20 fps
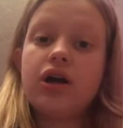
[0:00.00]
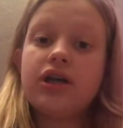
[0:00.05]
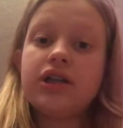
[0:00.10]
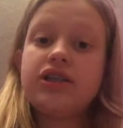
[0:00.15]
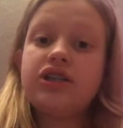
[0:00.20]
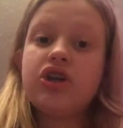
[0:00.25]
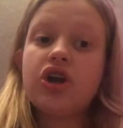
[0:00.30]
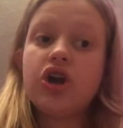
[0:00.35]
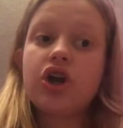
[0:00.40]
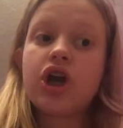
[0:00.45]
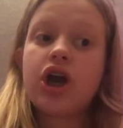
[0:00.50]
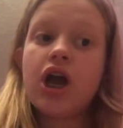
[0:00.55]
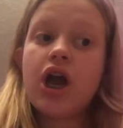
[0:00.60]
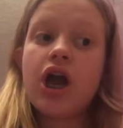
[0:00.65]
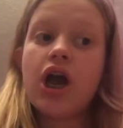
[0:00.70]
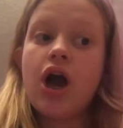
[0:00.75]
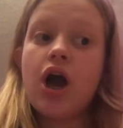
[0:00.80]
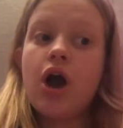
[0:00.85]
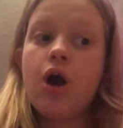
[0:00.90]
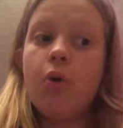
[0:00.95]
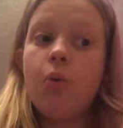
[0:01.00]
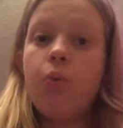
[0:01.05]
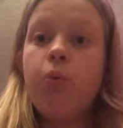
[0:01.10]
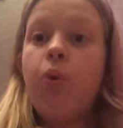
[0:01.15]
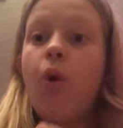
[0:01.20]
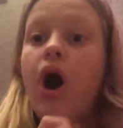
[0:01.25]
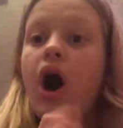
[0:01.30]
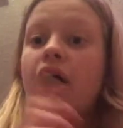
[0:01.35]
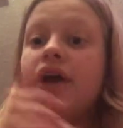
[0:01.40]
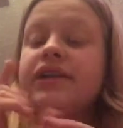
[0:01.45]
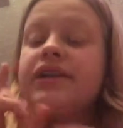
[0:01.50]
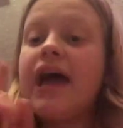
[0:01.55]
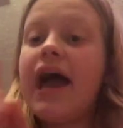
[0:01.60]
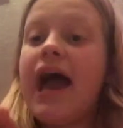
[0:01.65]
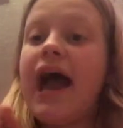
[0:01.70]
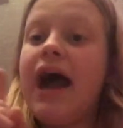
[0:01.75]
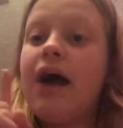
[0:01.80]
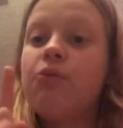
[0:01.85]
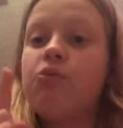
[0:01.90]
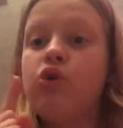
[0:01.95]
It took one
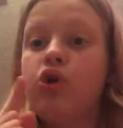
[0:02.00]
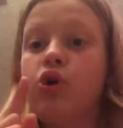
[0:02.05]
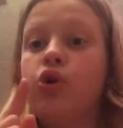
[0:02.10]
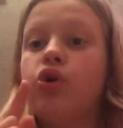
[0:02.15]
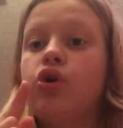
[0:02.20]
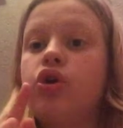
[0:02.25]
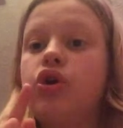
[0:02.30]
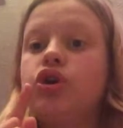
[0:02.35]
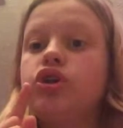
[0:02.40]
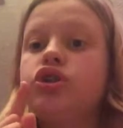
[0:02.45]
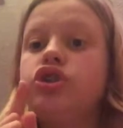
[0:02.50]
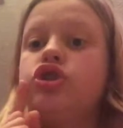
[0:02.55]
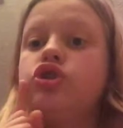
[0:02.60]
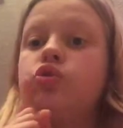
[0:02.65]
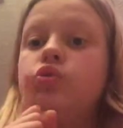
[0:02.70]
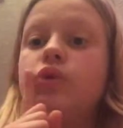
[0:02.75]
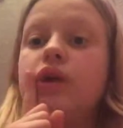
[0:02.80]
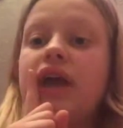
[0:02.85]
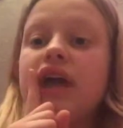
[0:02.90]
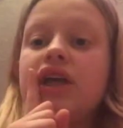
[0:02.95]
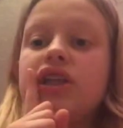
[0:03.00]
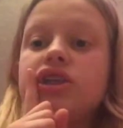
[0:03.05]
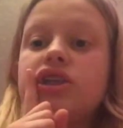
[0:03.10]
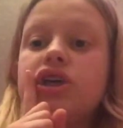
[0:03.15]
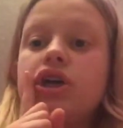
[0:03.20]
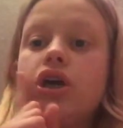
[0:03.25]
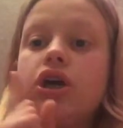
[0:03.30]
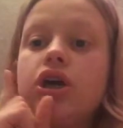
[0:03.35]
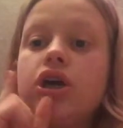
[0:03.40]
hour to get